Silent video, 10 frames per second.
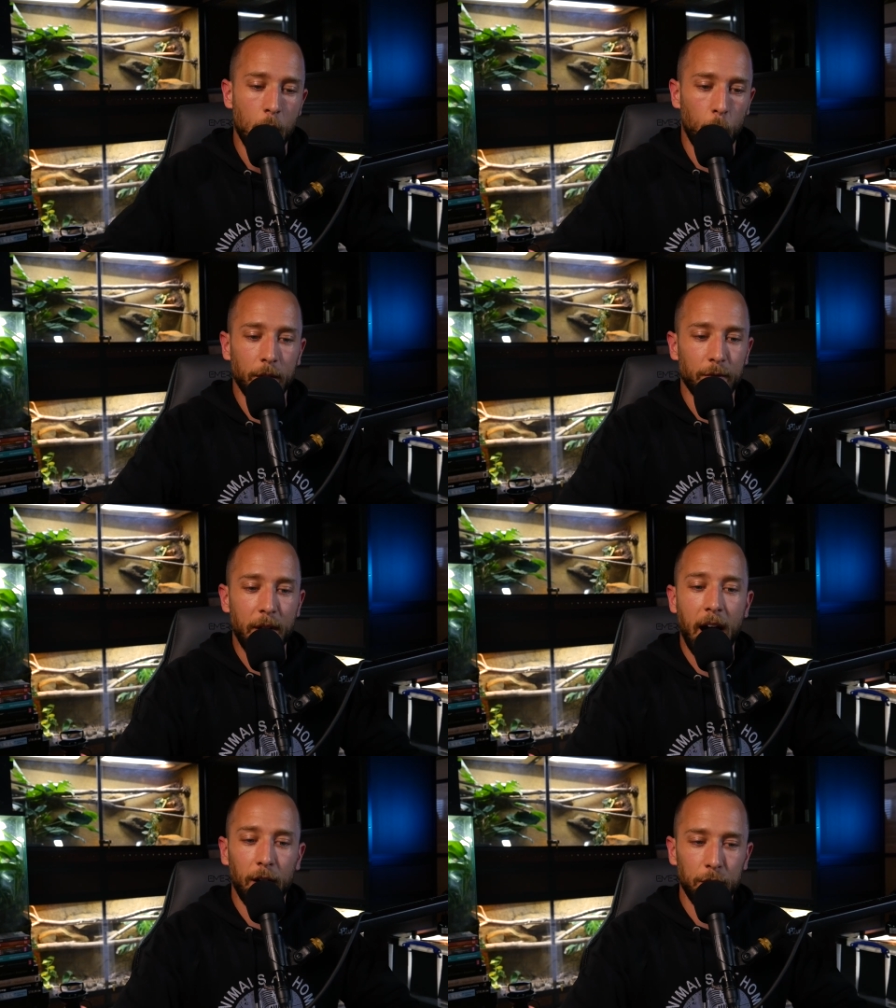What
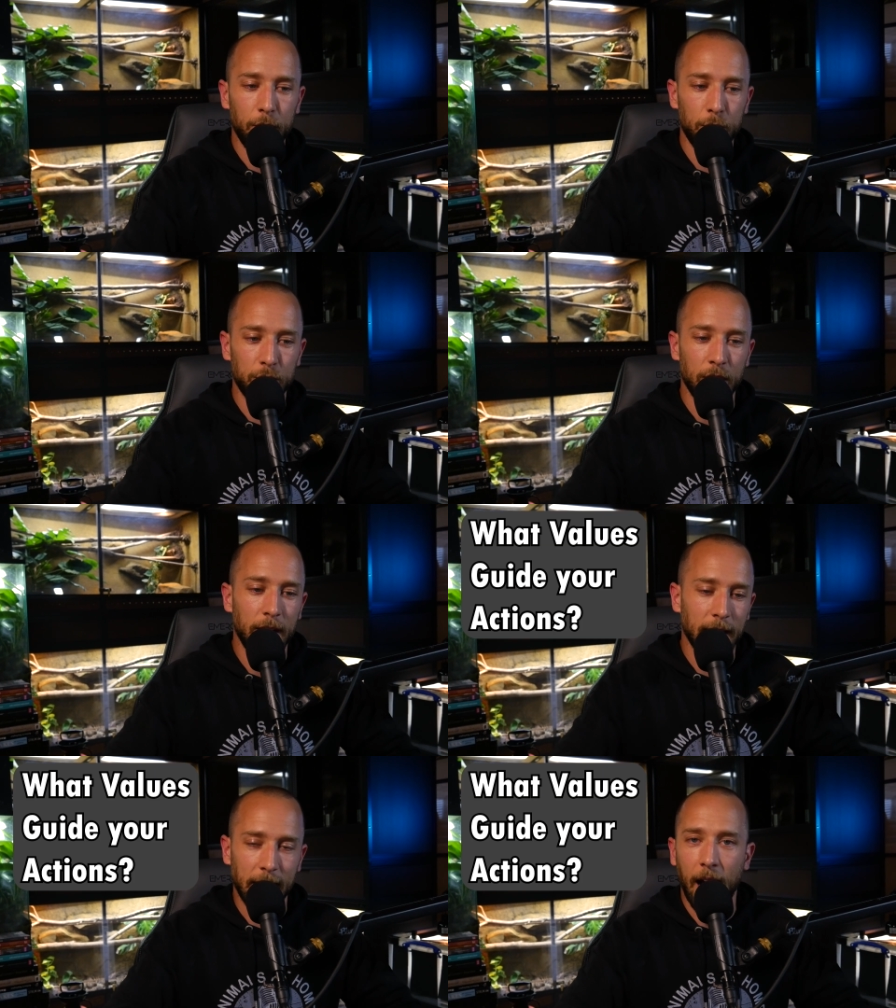values
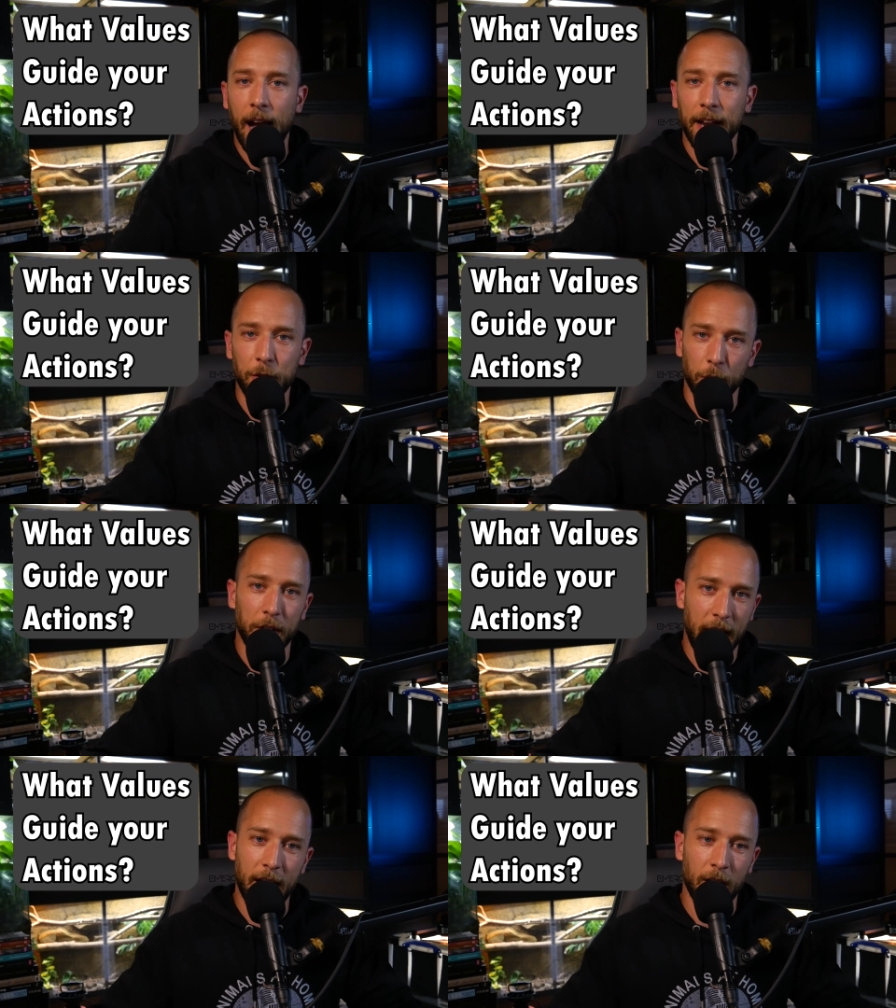guide your
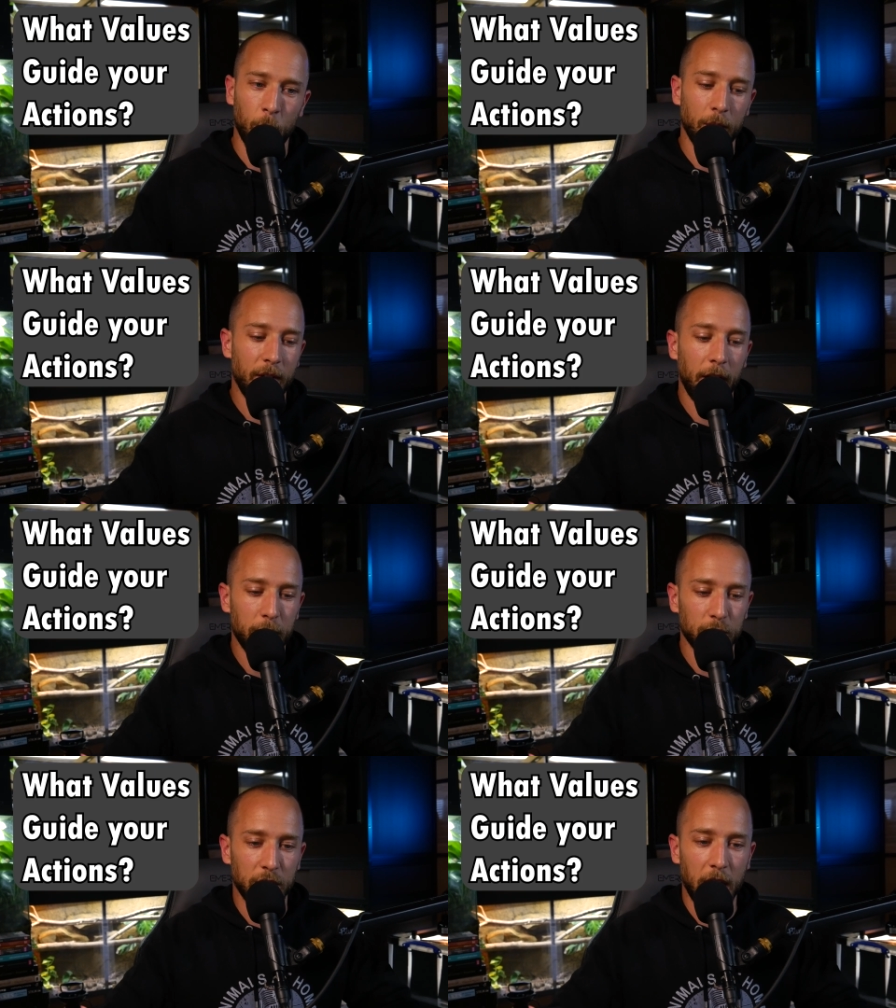care? What
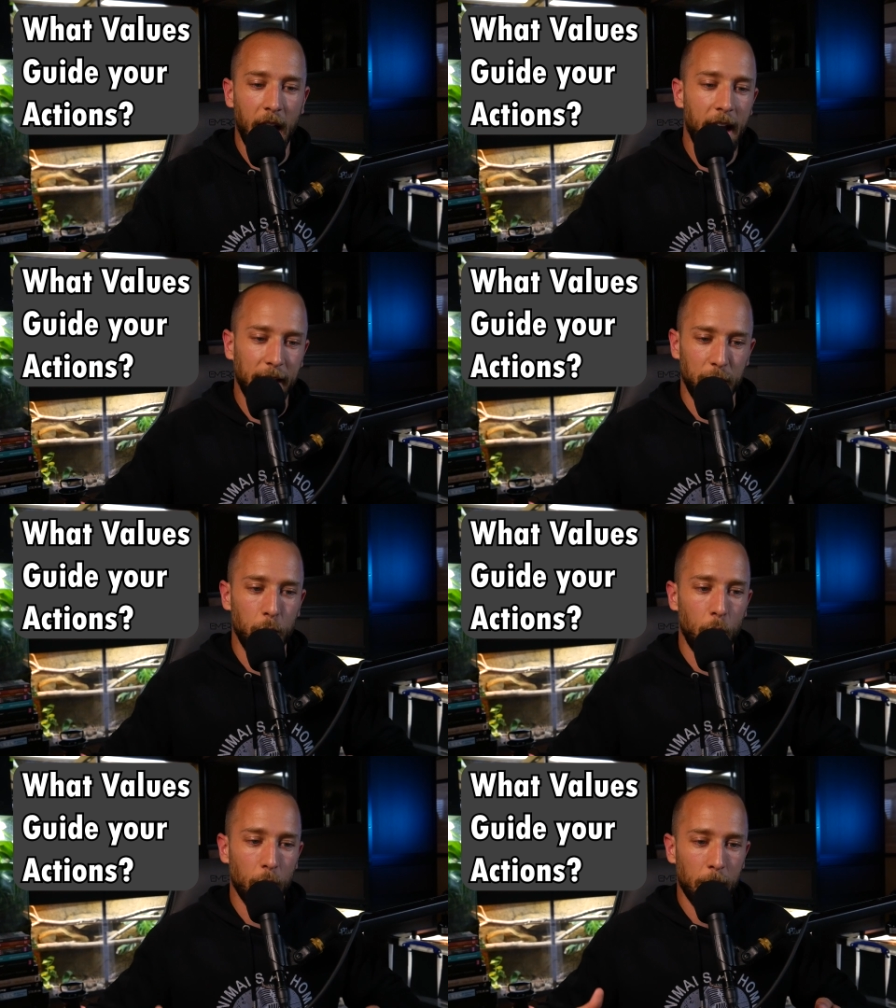values guide
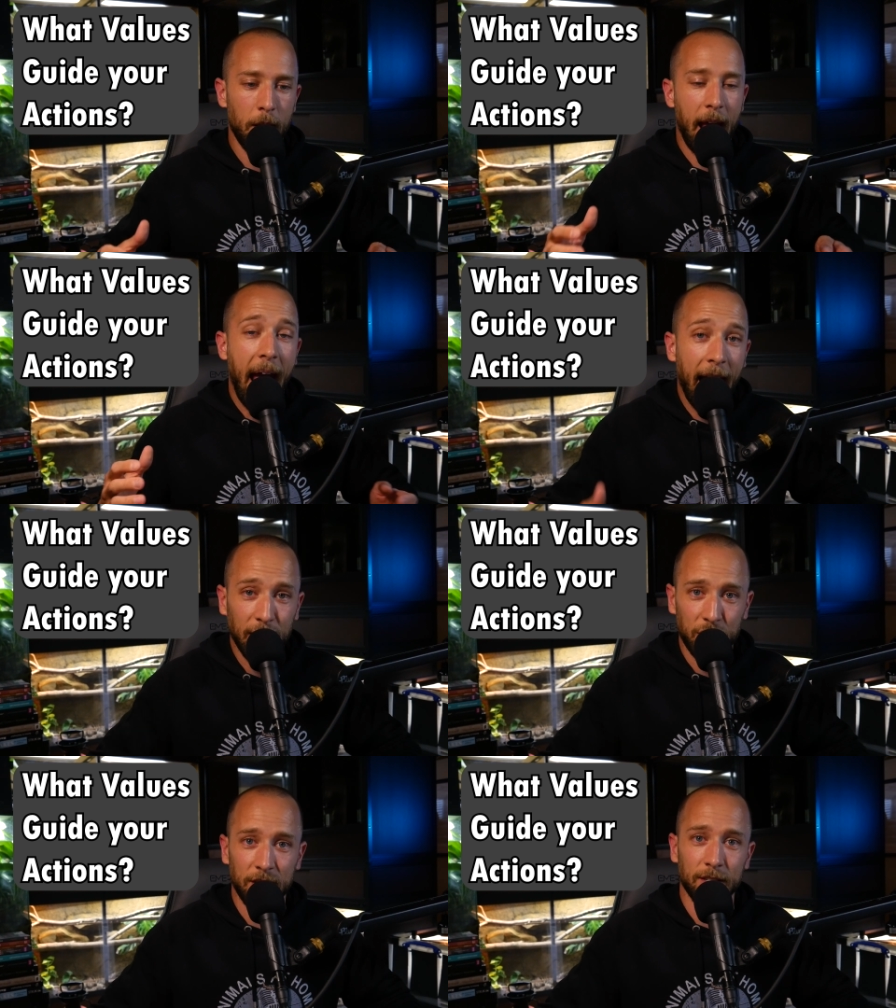your
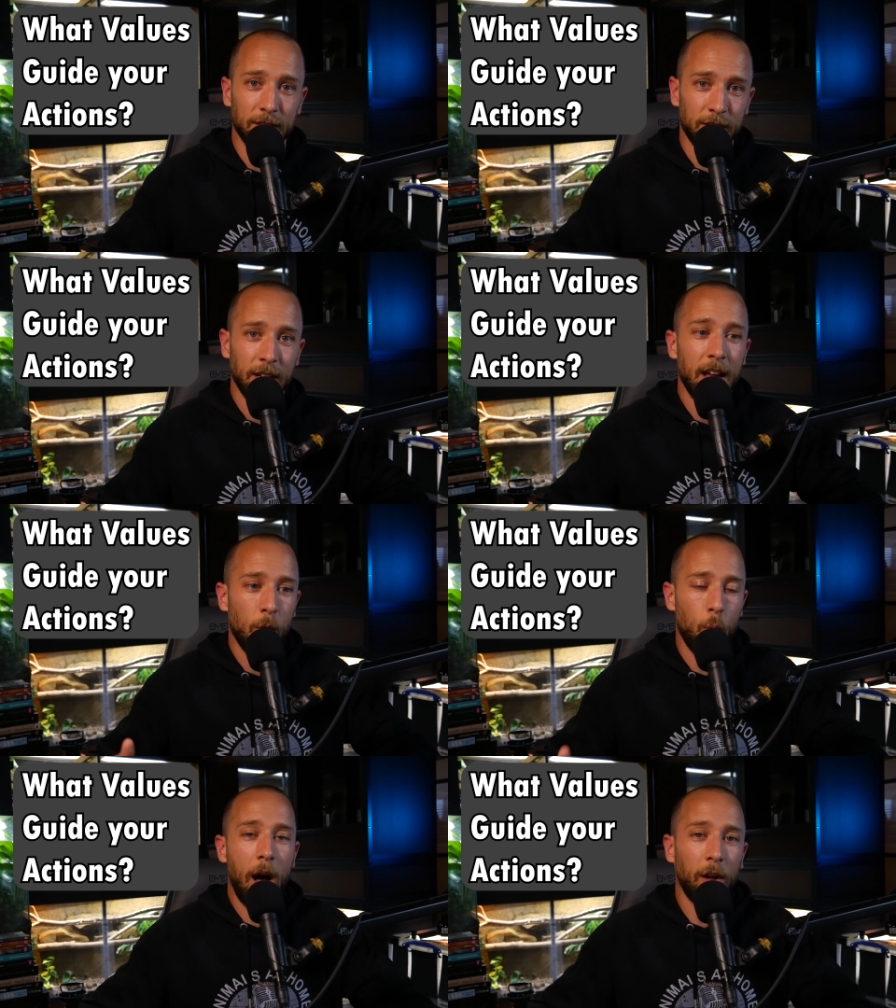actions
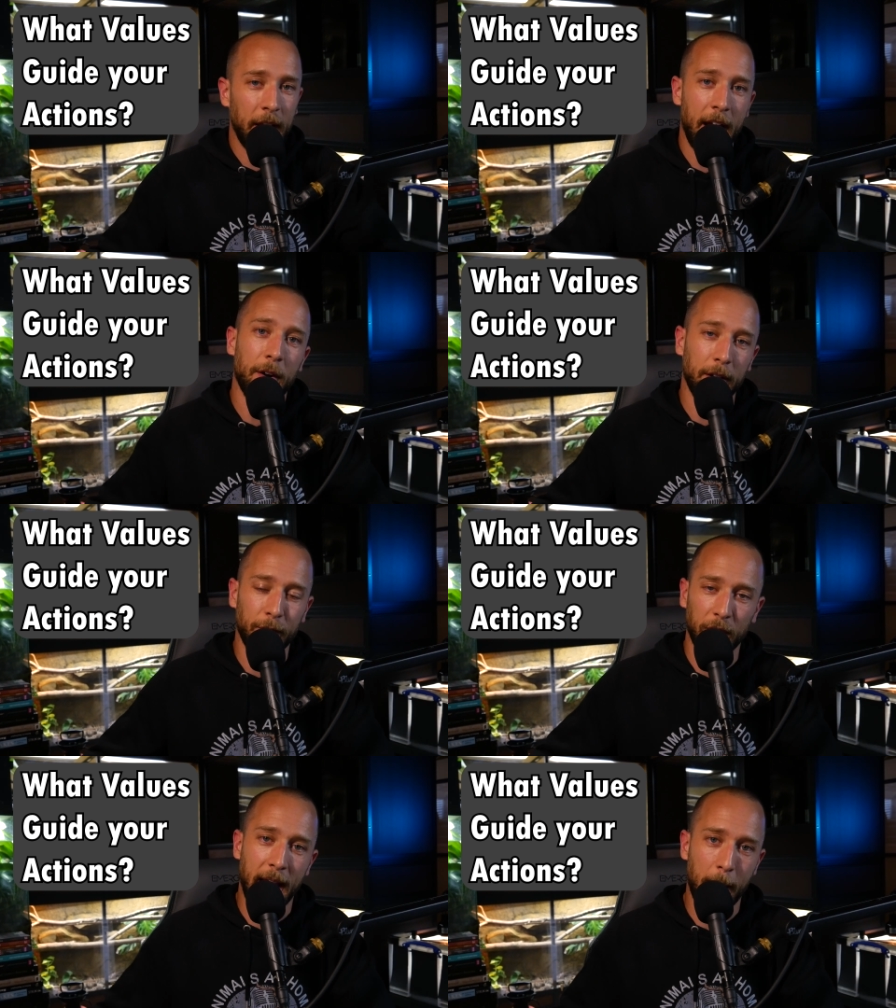while caring
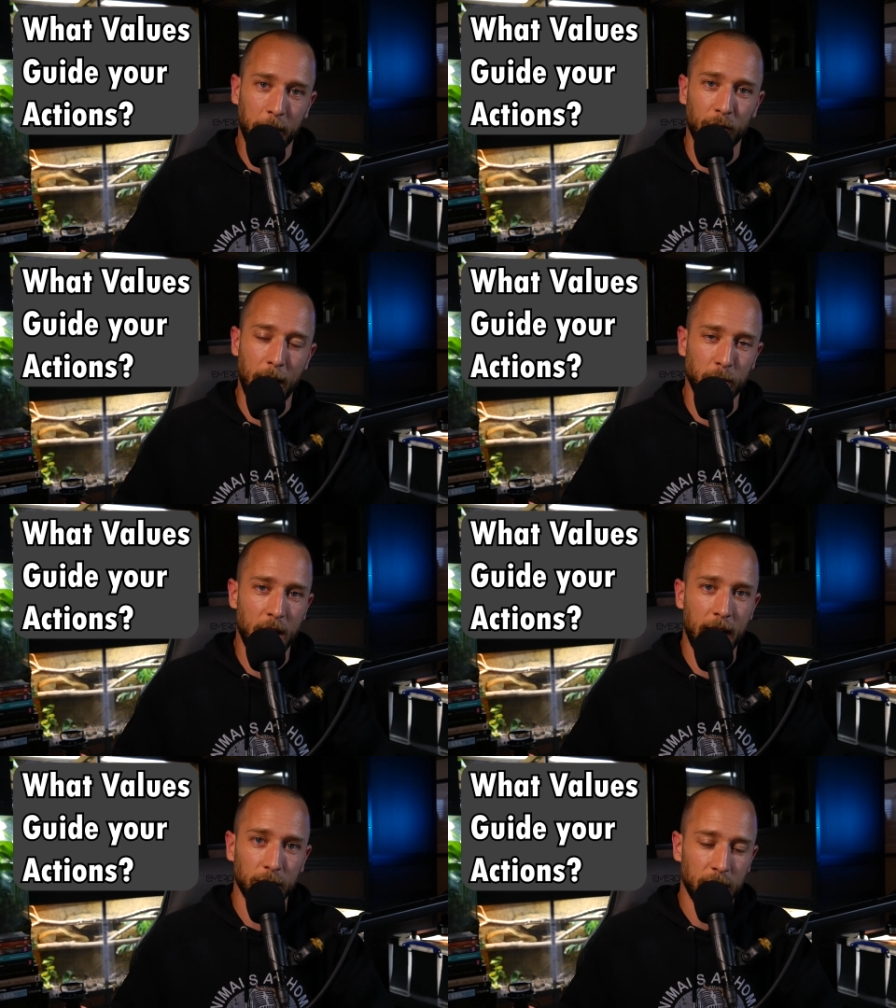for captive
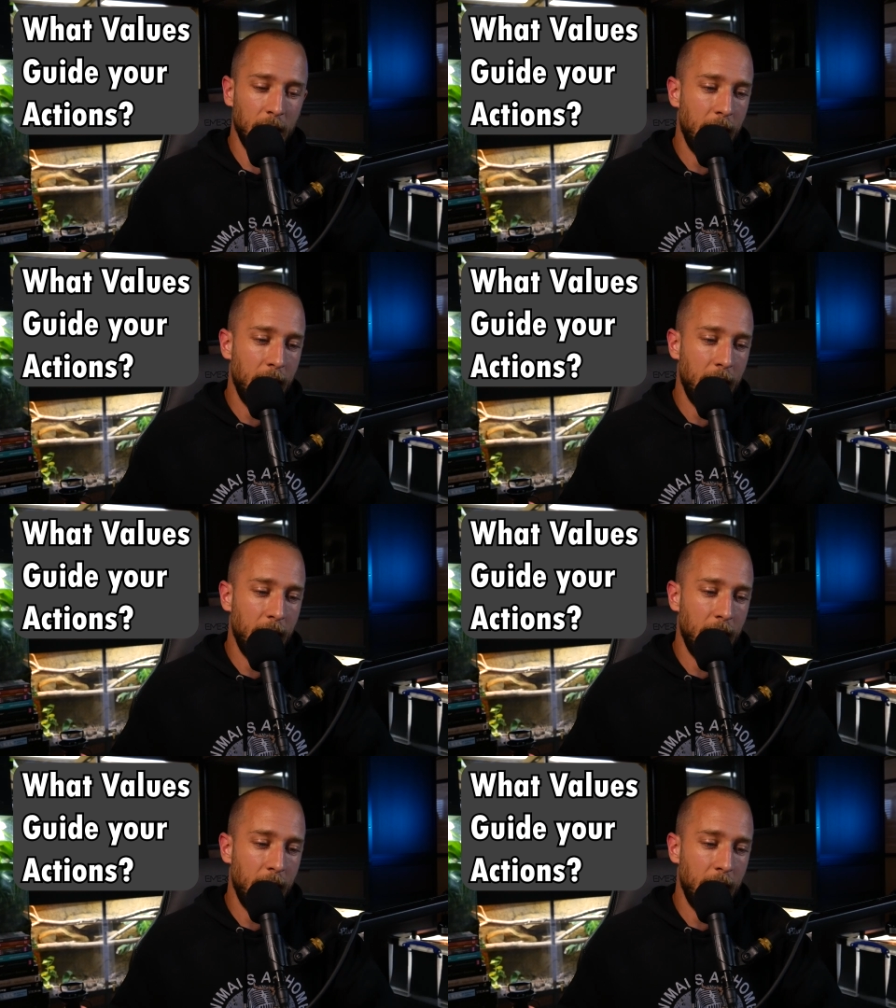reptiles?